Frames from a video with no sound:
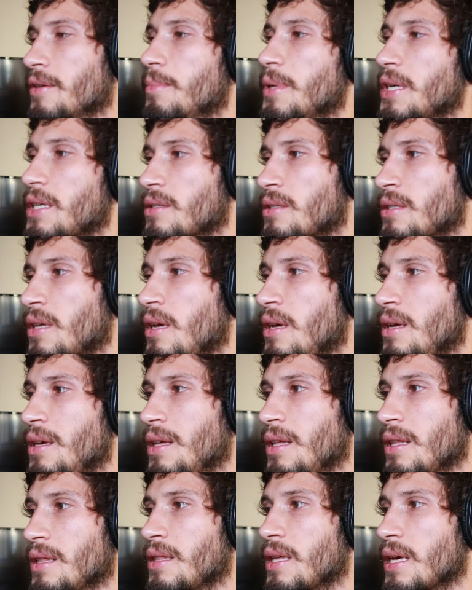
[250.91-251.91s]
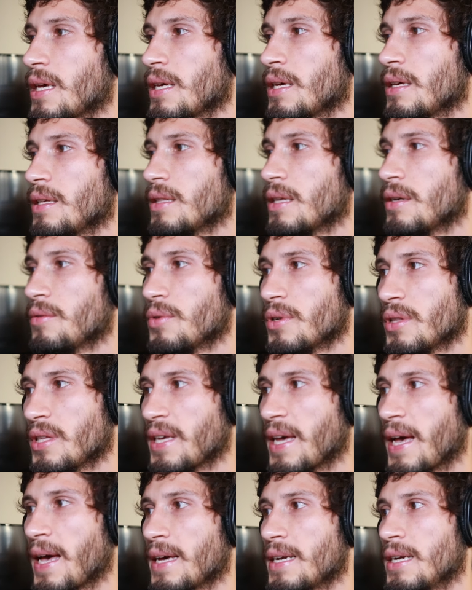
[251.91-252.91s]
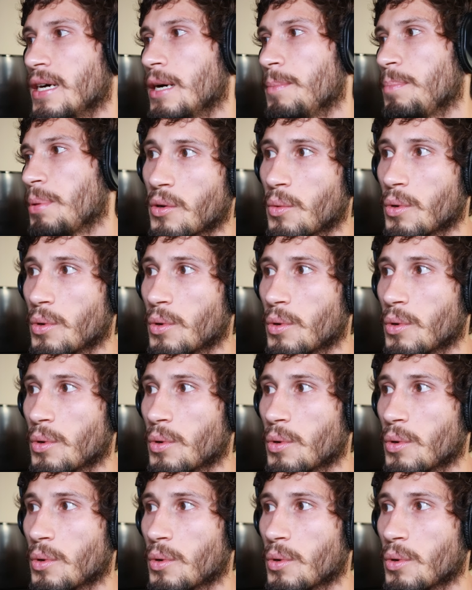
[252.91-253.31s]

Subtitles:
mix, they really add up.